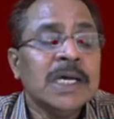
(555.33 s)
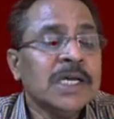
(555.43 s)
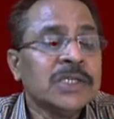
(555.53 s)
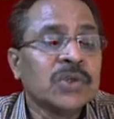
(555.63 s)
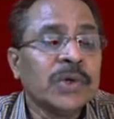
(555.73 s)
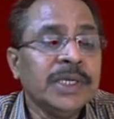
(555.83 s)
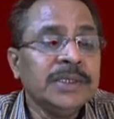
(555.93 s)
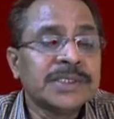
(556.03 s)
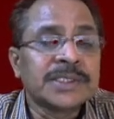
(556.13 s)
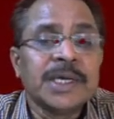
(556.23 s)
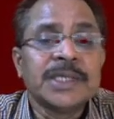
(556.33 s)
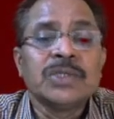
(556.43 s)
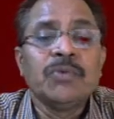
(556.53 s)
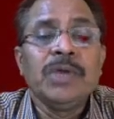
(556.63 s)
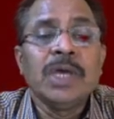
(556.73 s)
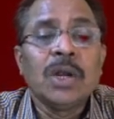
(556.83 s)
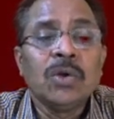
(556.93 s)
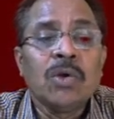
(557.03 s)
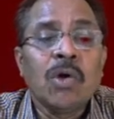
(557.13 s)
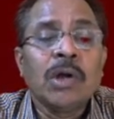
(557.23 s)
So in this case we are
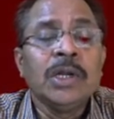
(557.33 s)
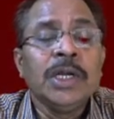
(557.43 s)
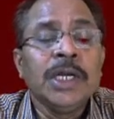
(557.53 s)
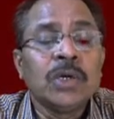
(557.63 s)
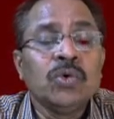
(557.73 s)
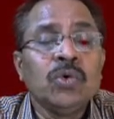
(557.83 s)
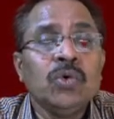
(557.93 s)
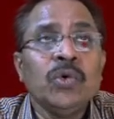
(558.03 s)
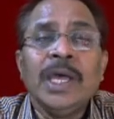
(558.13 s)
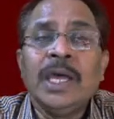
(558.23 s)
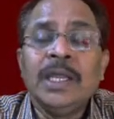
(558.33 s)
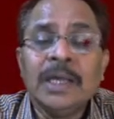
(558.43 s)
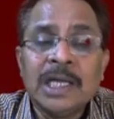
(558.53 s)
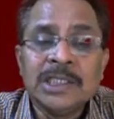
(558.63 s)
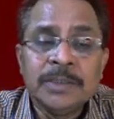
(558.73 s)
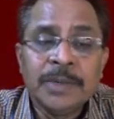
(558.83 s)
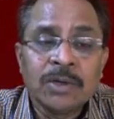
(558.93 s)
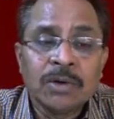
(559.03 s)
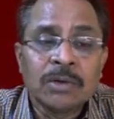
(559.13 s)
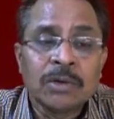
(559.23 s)
not needed to do any algebraic
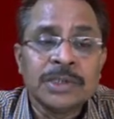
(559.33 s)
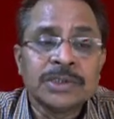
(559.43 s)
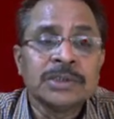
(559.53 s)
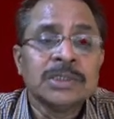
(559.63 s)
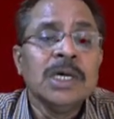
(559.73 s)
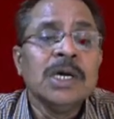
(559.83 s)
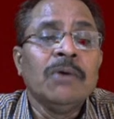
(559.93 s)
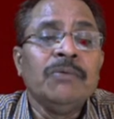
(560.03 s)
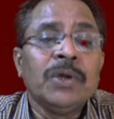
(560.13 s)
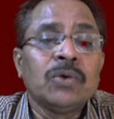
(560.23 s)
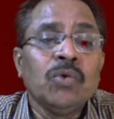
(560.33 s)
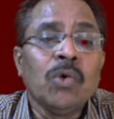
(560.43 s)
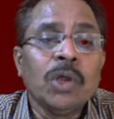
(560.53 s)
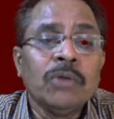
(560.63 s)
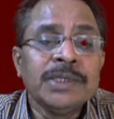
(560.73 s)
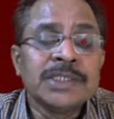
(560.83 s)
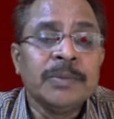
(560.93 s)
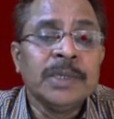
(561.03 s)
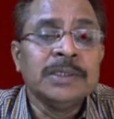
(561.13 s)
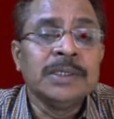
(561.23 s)
calculations. We have to always
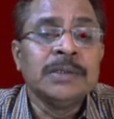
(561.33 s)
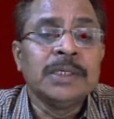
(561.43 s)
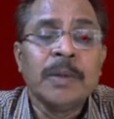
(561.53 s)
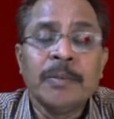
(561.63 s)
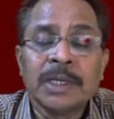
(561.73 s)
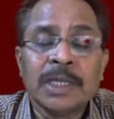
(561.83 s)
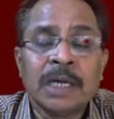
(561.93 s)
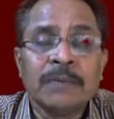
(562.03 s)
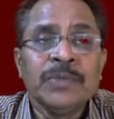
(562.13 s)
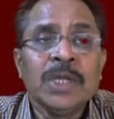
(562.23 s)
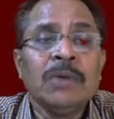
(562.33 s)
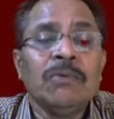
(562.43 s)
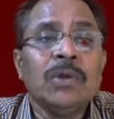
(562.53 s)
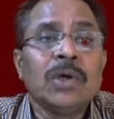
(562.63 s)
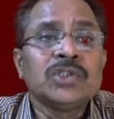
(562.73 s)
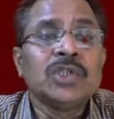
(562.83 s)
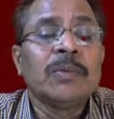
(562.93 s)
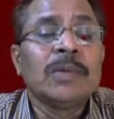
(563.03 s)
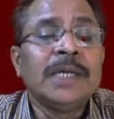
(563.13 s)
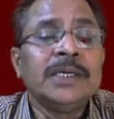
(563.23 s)
remember that velocity
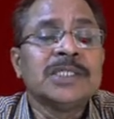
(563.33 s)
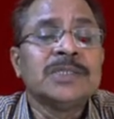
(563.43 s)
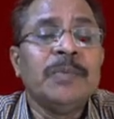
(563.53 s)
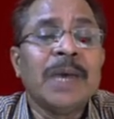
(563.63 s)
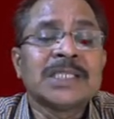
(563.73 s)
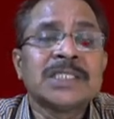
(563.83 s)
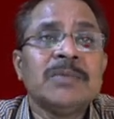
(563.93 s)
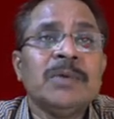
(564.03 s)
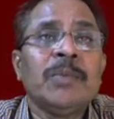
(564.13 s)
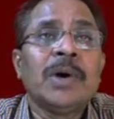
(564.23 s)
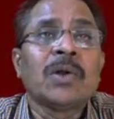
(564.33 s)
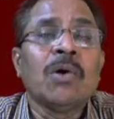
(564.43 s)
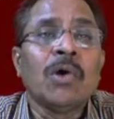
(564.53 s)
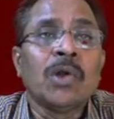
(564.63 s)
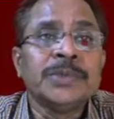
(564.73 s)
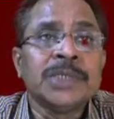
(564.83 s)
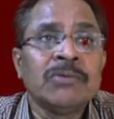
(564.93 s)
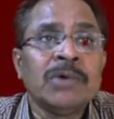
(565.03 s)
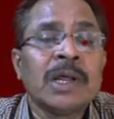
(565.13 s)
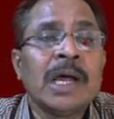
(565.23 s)
of light is maximum for all
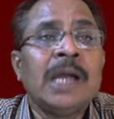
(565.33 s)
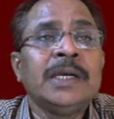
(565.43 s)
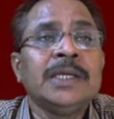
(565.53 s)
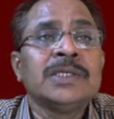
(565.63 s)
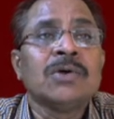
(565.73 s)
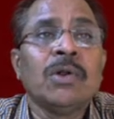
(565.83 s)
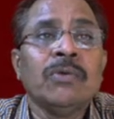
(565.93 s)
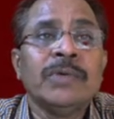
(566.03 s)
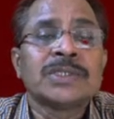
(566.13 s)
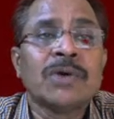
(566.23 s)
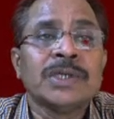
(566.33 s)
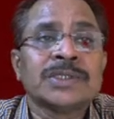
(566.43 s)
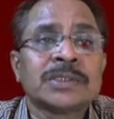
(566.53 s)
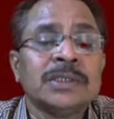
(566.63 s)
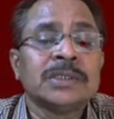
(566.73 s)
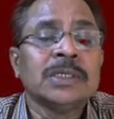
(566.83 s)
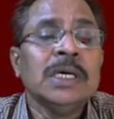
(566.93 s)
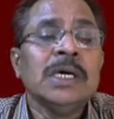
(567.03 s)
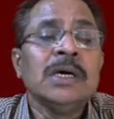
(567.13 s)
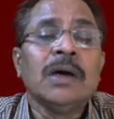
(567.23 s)
observer and it is always constant
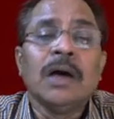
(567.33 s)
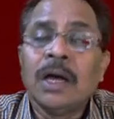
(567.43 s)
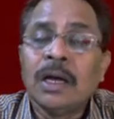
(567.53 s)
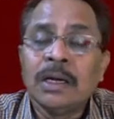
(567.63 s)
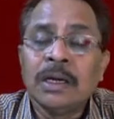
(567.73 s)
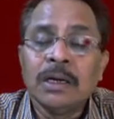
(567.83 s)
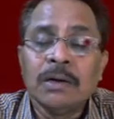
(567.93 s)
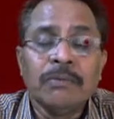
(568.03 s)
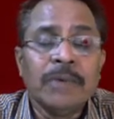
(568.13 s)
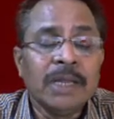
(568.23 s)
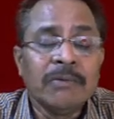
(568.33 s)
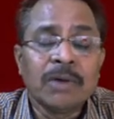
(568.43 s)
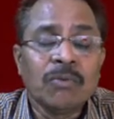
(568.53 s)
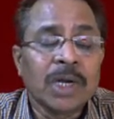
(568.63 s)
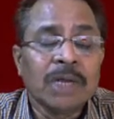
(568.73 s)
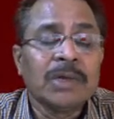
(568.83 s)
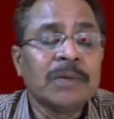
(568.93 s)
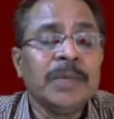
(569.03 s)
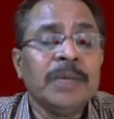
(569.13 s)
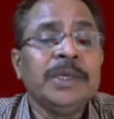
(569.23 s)
whenever whatever
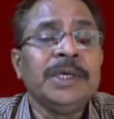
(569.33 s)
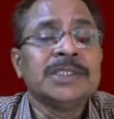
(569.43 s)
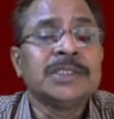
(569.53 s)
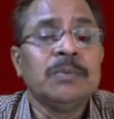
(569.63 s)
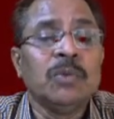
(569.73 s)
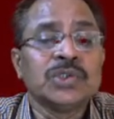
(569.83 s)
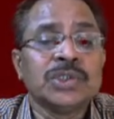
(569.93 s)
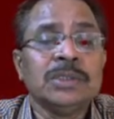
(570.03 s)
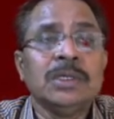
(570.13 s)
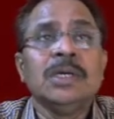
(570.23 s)
may be his motion,